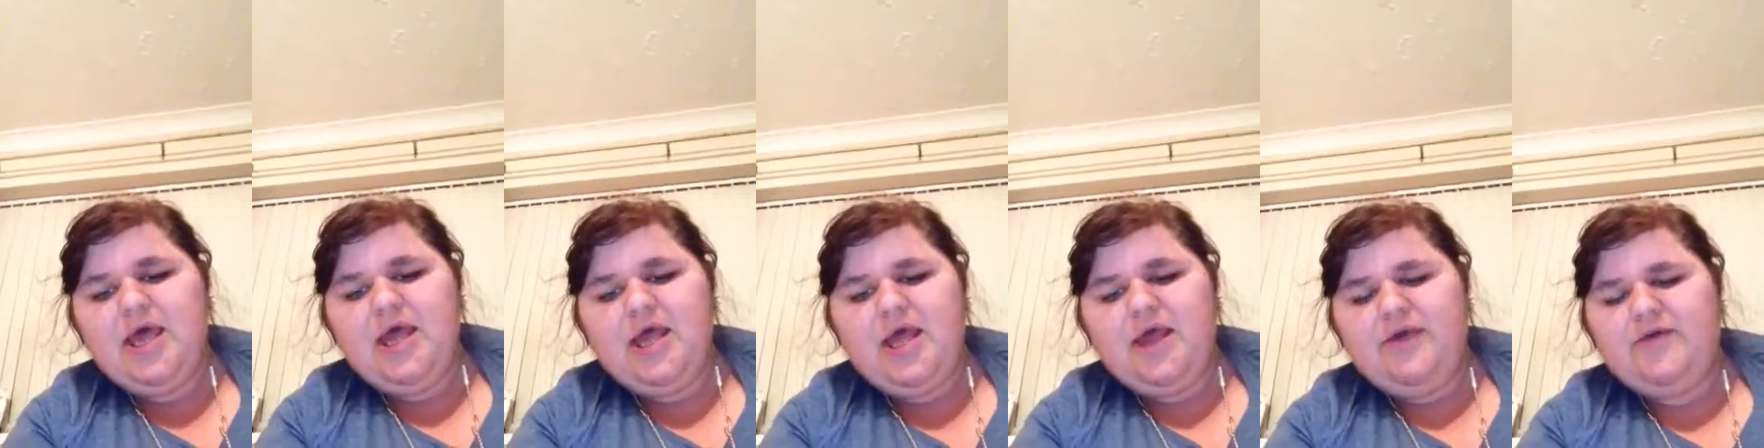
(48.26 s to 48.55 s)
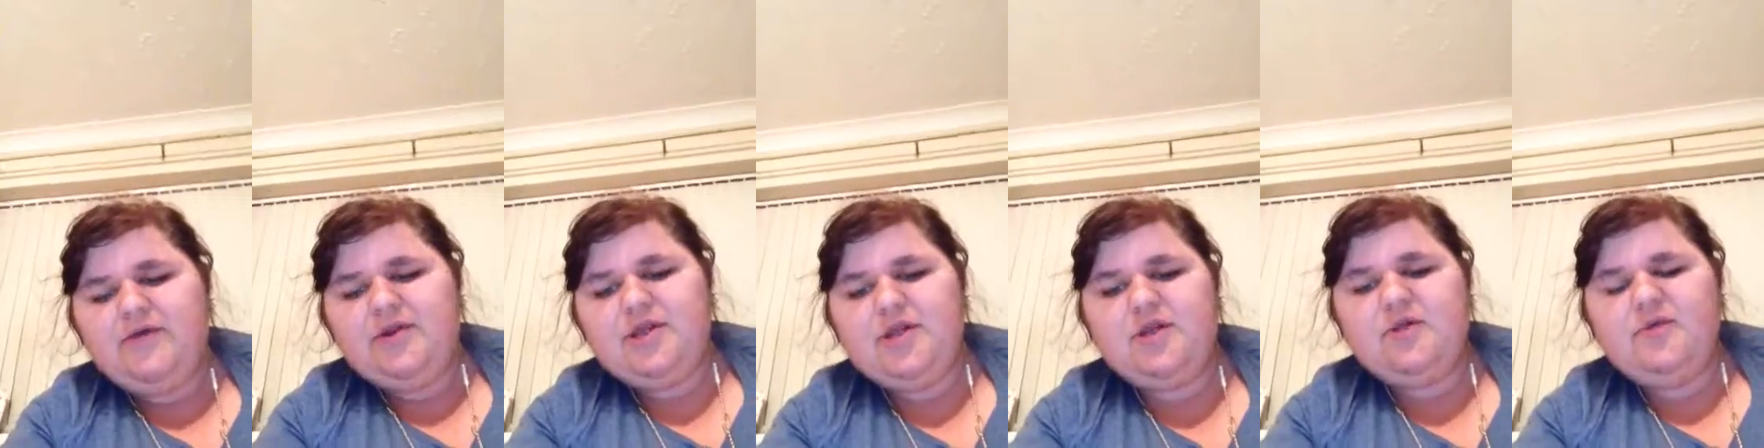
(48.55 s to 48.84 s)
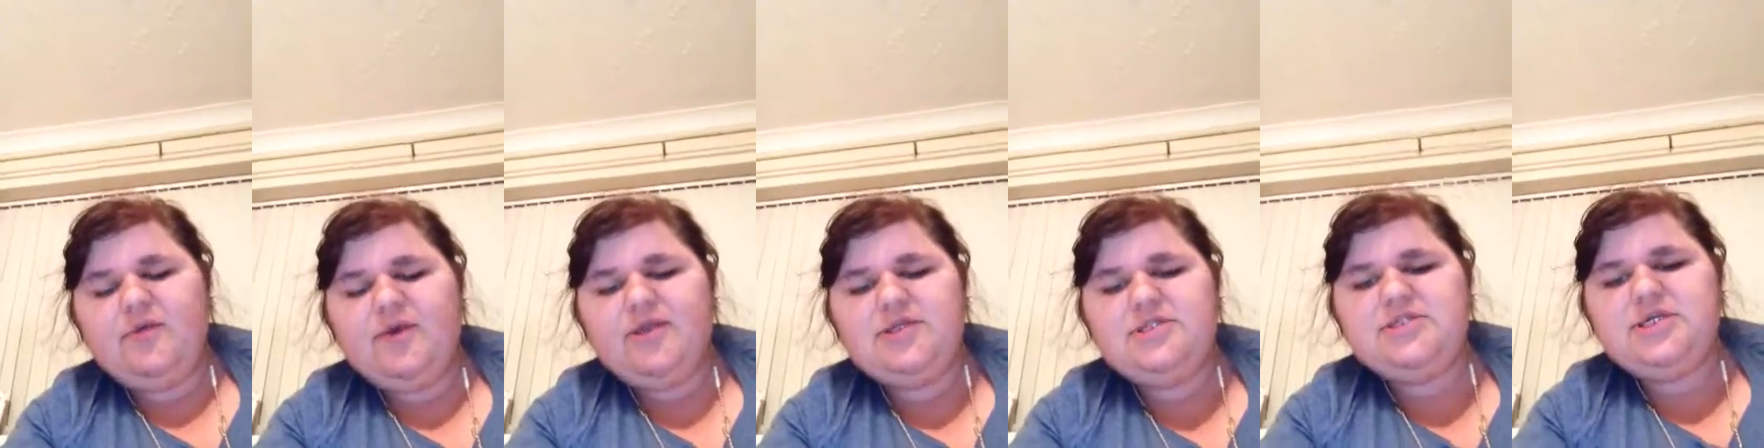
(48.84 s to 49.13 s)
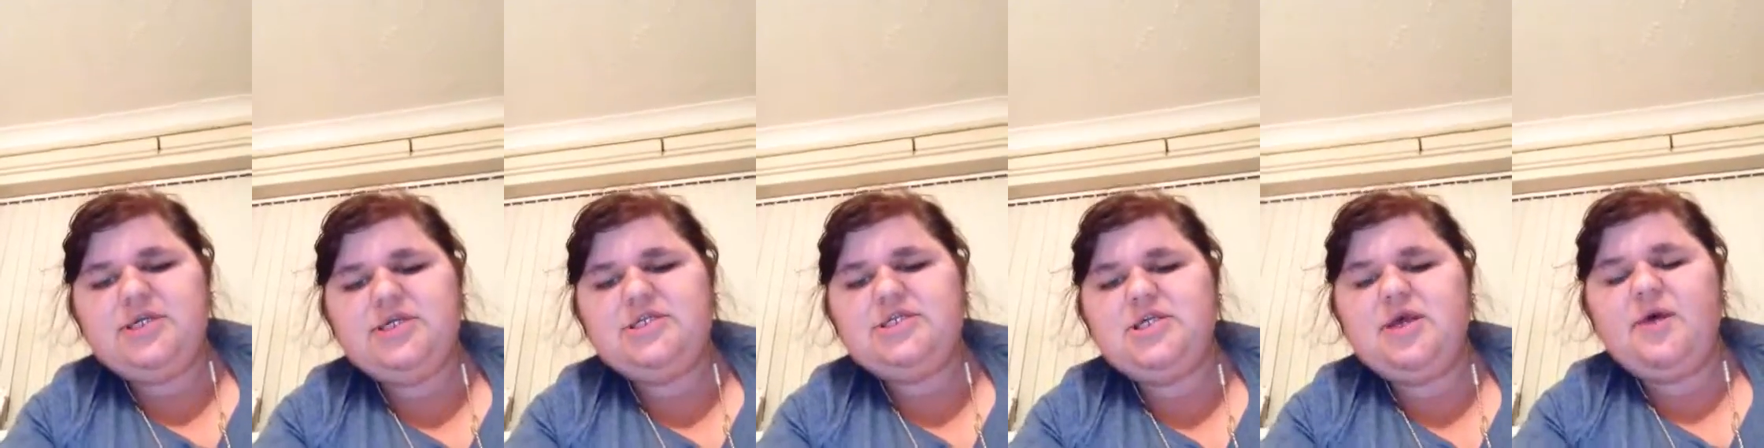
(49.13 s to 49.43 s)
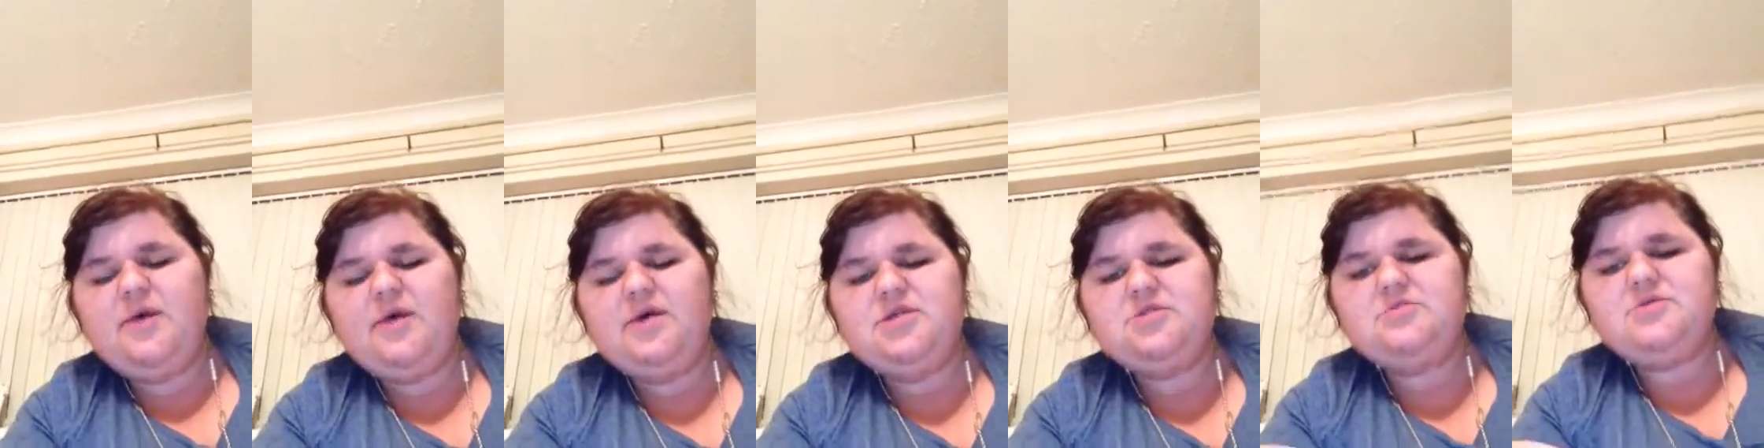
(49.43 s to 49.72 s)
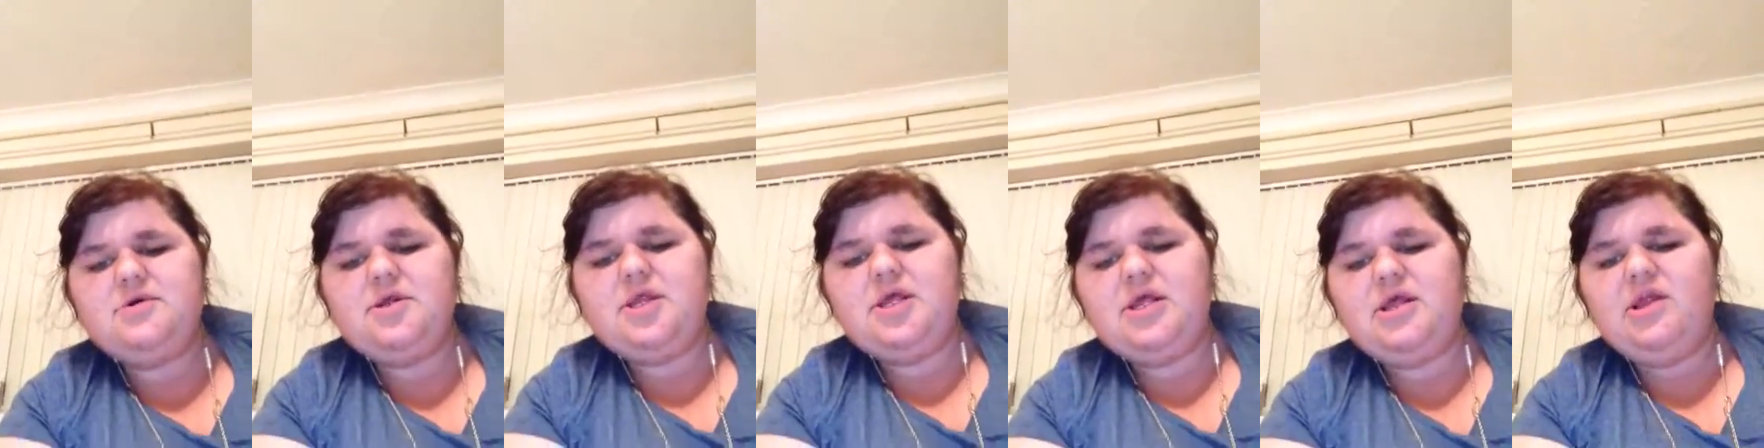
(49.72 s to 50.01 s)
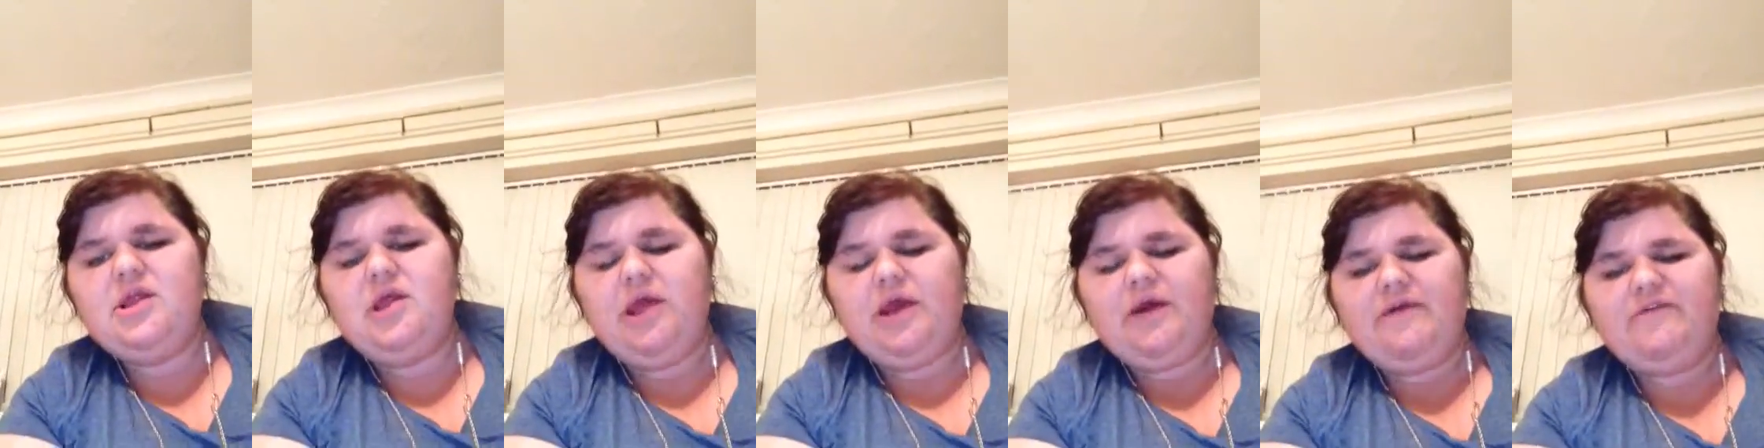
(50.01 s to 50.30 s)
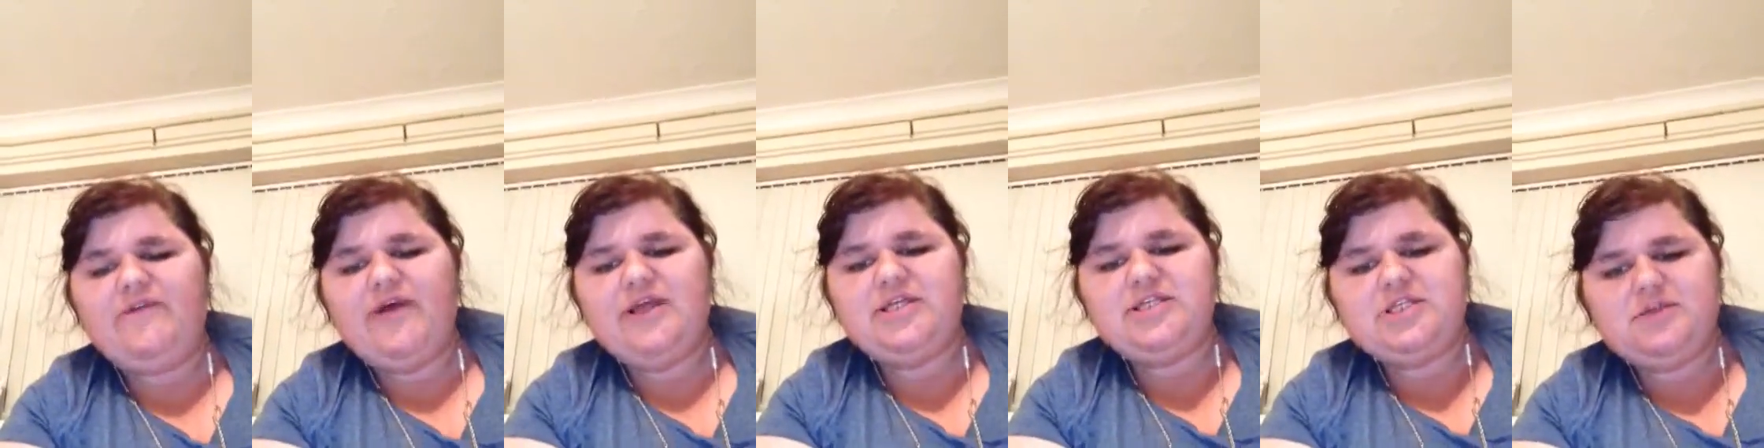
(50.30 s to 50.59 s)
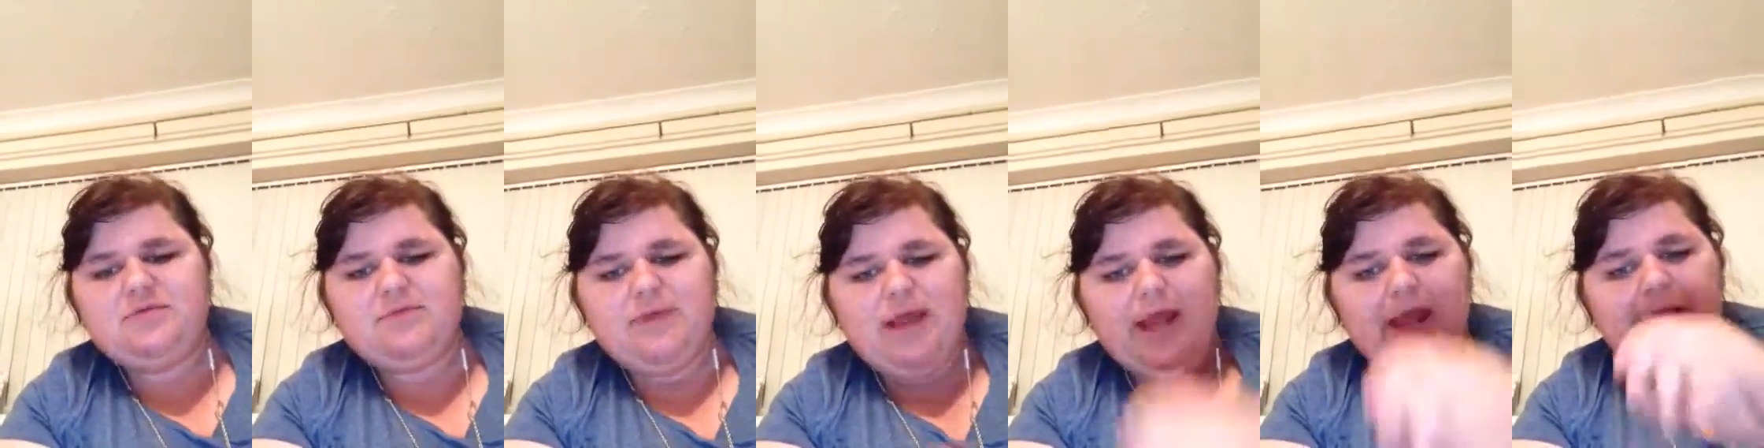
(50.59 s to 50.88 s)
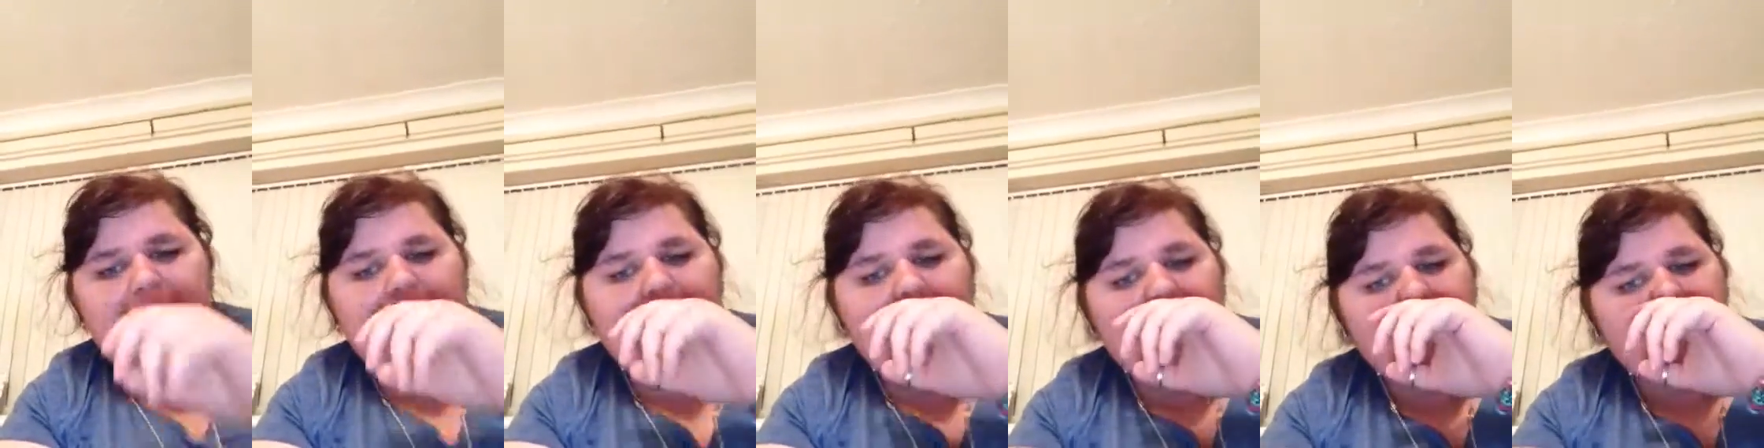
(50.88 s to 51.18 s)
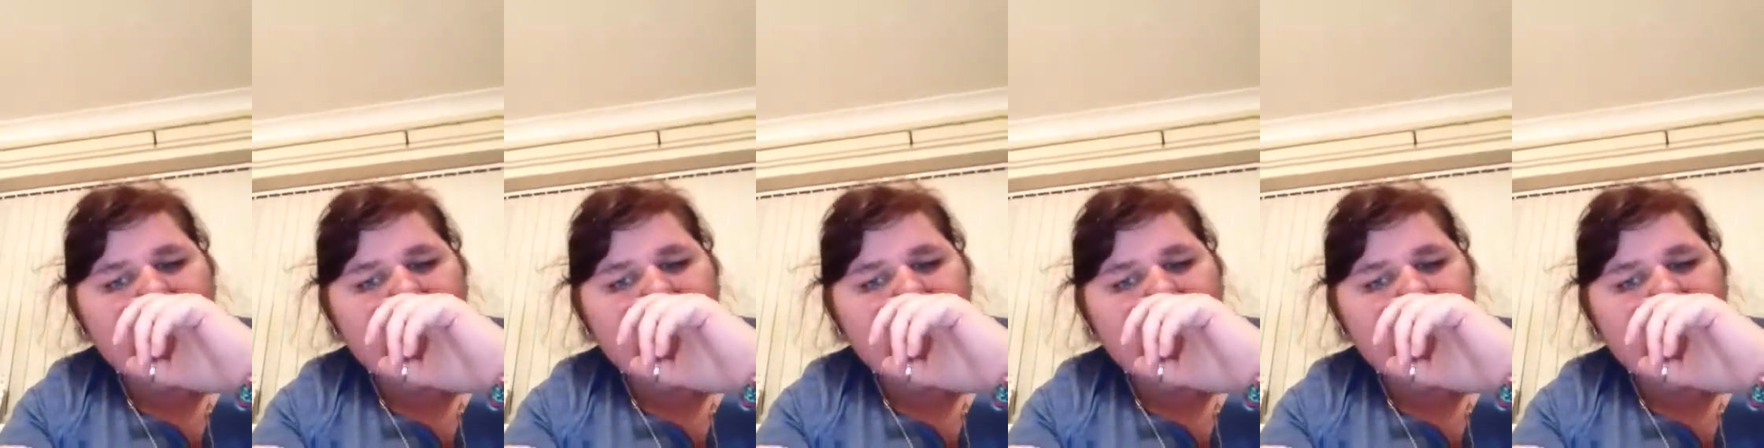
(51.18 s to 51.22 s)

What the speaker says: even in the winter, so it's really like affecting me.